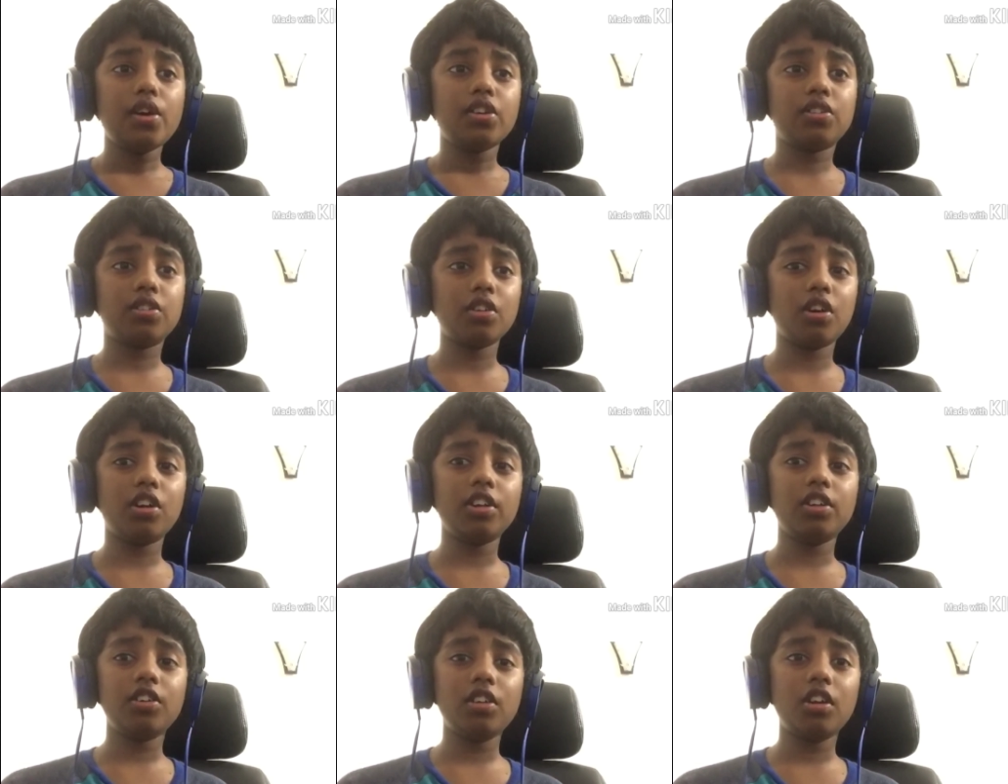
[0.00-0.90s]
So
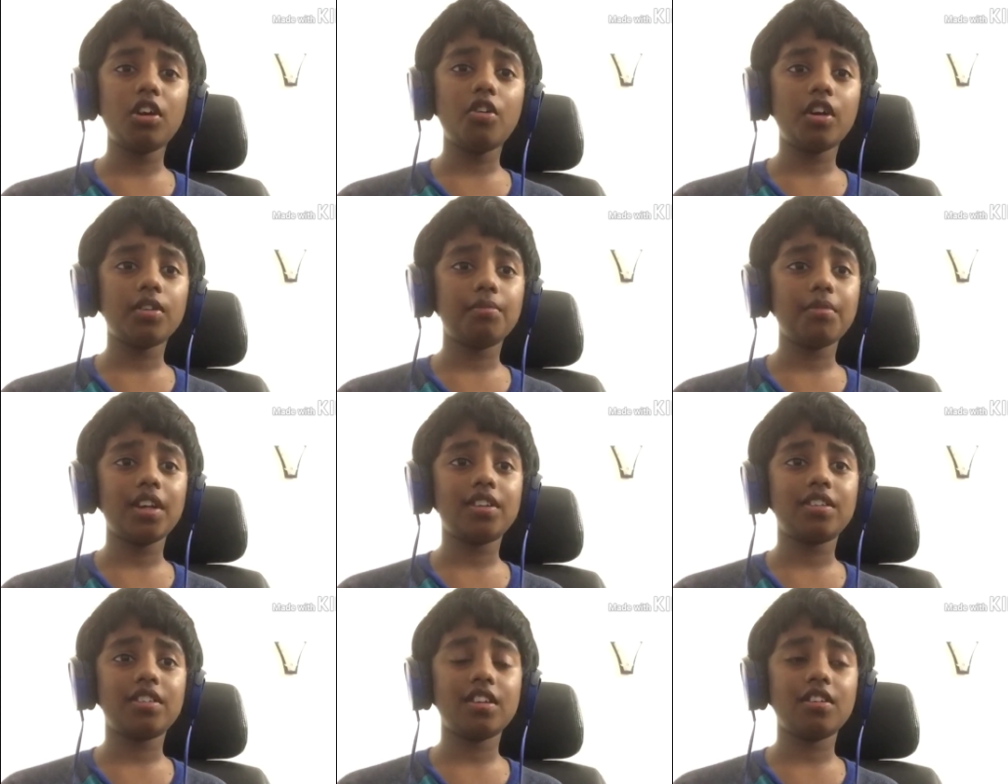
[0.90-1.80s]
you know what
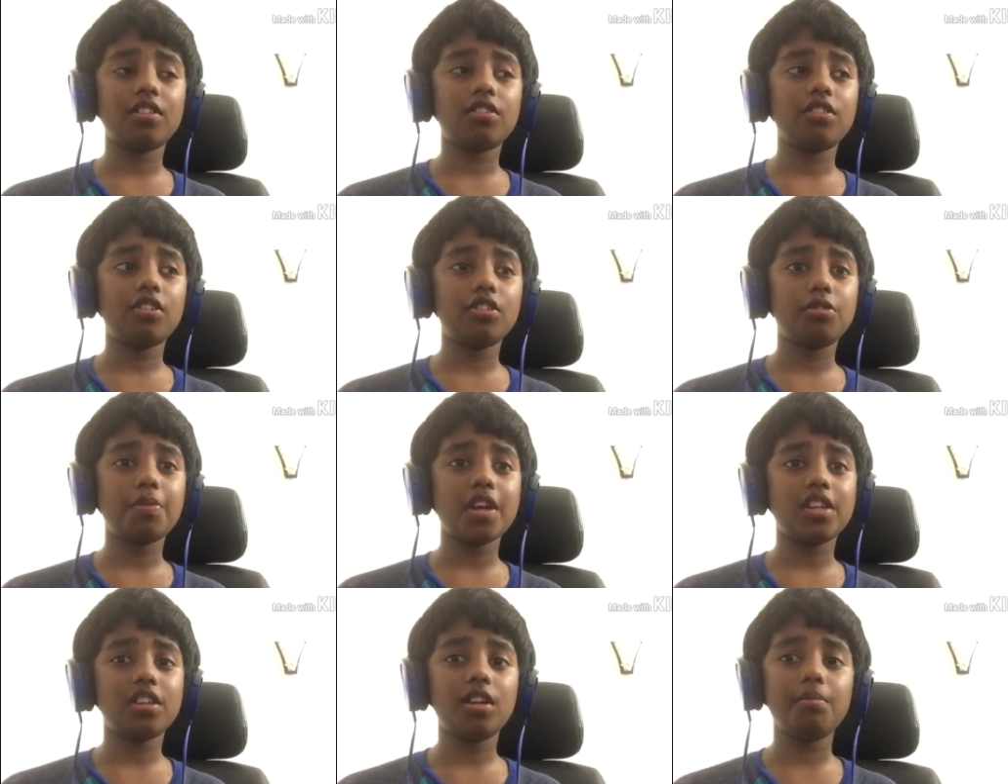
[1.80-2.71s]
makes it so
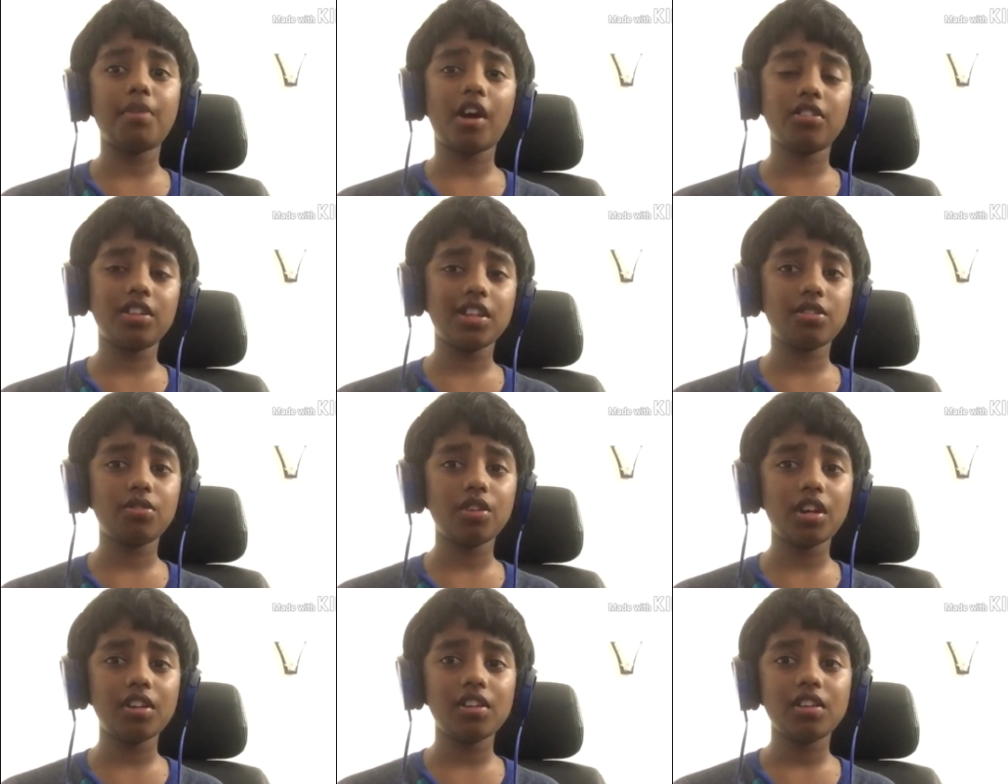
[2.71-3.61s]
special about this
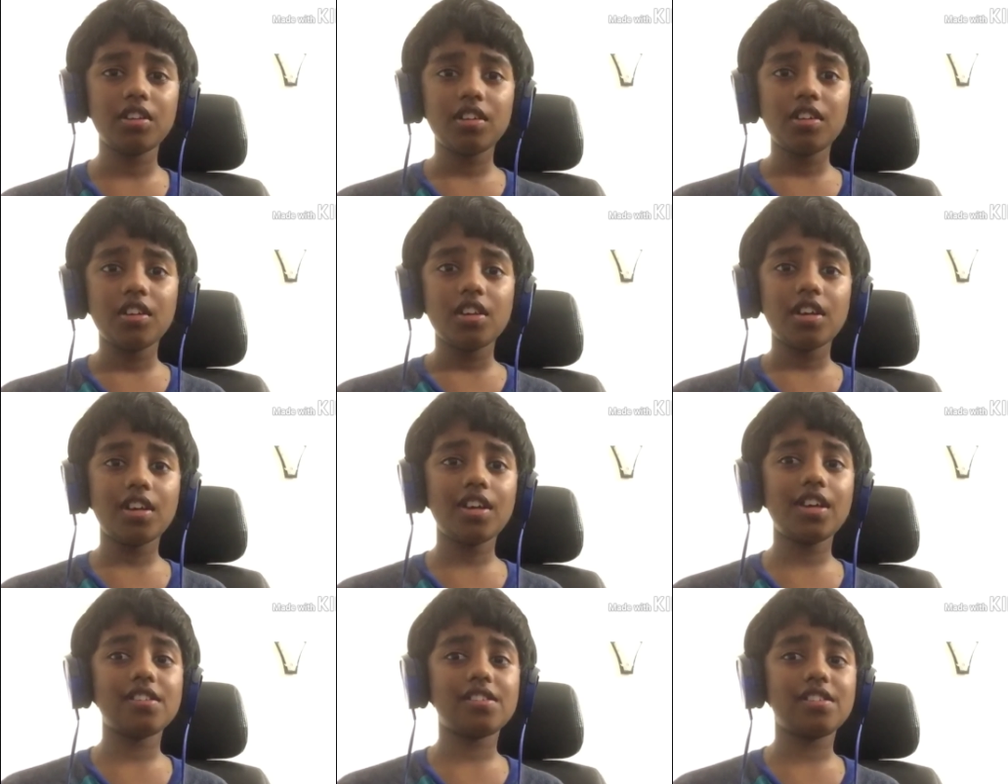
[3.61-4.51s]
one
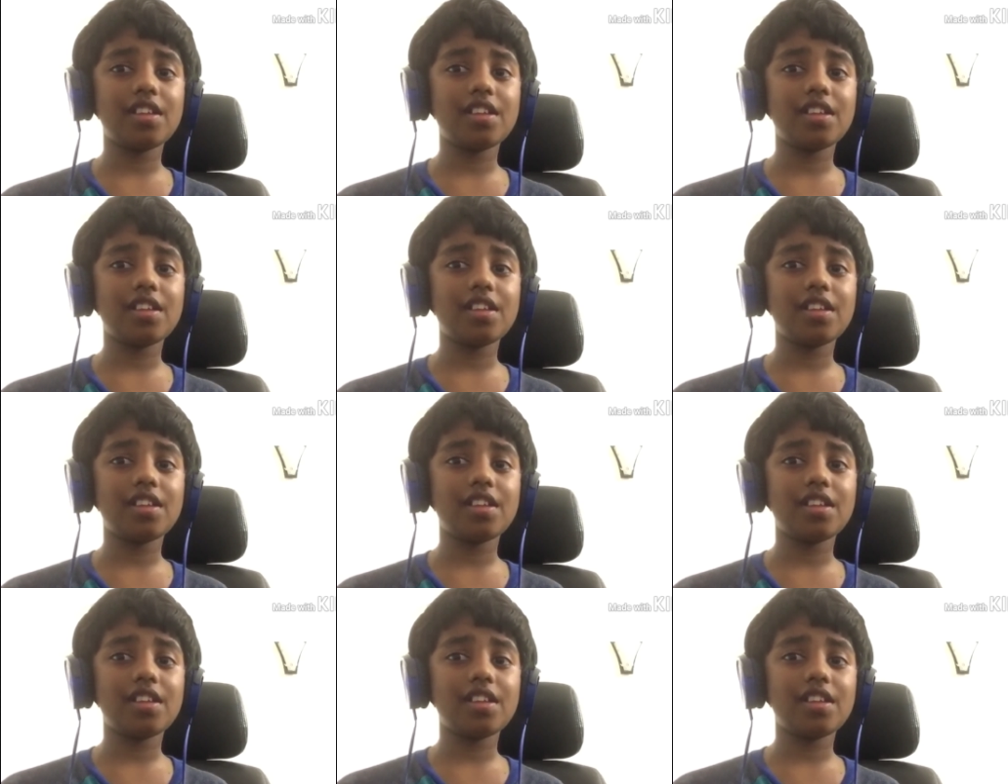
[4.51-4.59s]
is